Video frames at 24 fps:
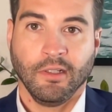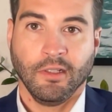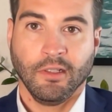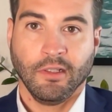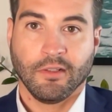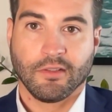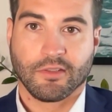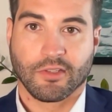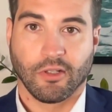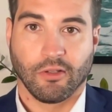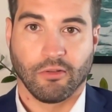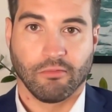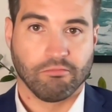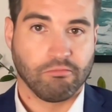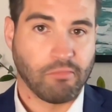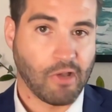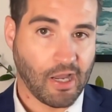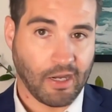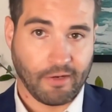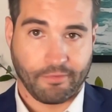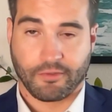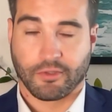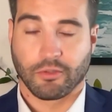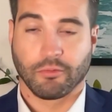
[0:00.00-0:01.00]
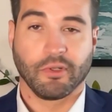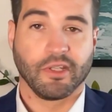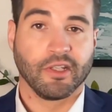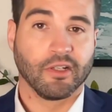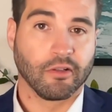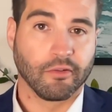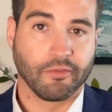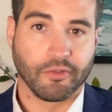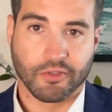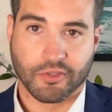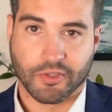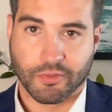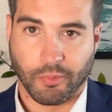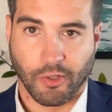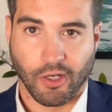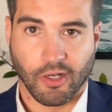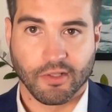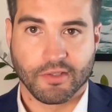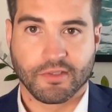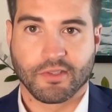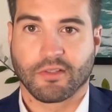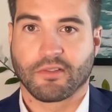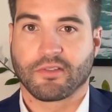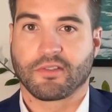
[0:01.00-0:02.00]
So after we interview
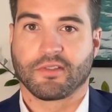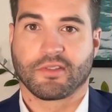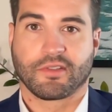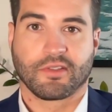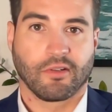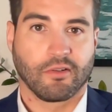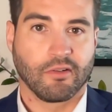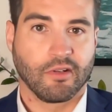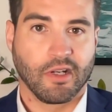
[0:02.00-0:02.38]
sponsors and start